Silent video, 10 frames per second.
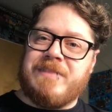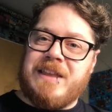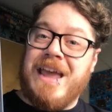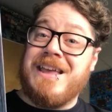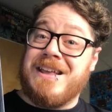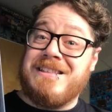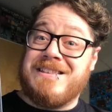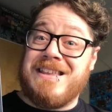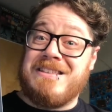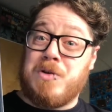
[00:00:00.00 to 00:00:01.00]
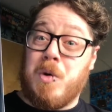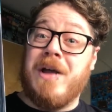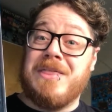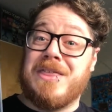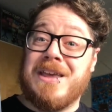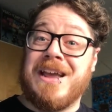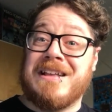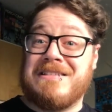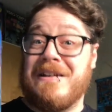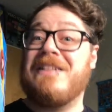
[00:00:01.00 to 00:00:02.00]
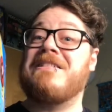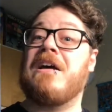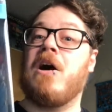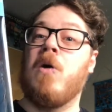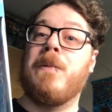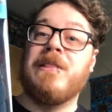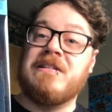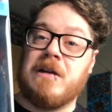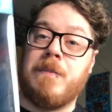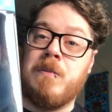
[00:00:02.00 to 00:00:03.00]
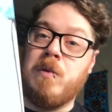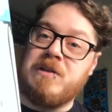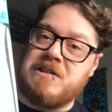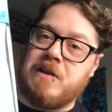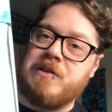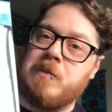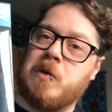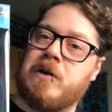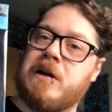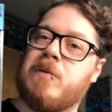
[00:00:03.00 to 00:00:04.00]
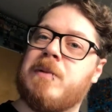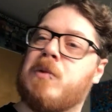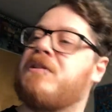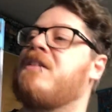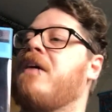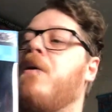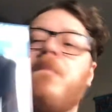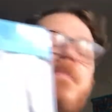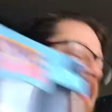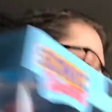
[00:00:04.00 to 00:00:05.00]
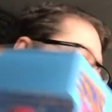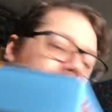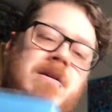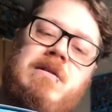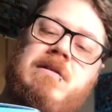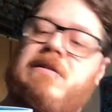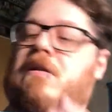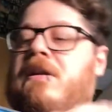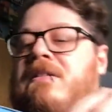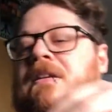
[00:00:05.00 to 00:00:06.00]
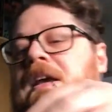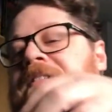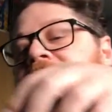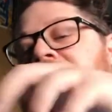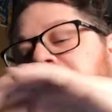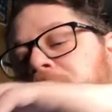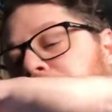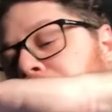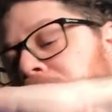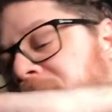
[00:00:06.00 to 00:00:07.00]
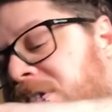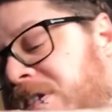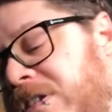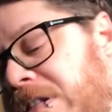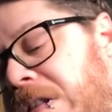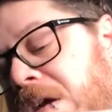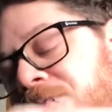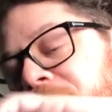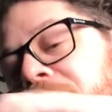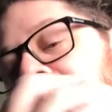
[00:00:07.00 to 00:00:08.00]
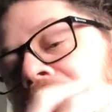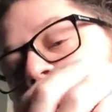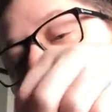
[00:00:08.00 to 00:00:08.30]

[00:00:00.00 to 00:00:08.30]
yeah, it's quite the thing. So let's open this up and we'll discuss it more in a little bit more detail. So let's get into this box. This is lovely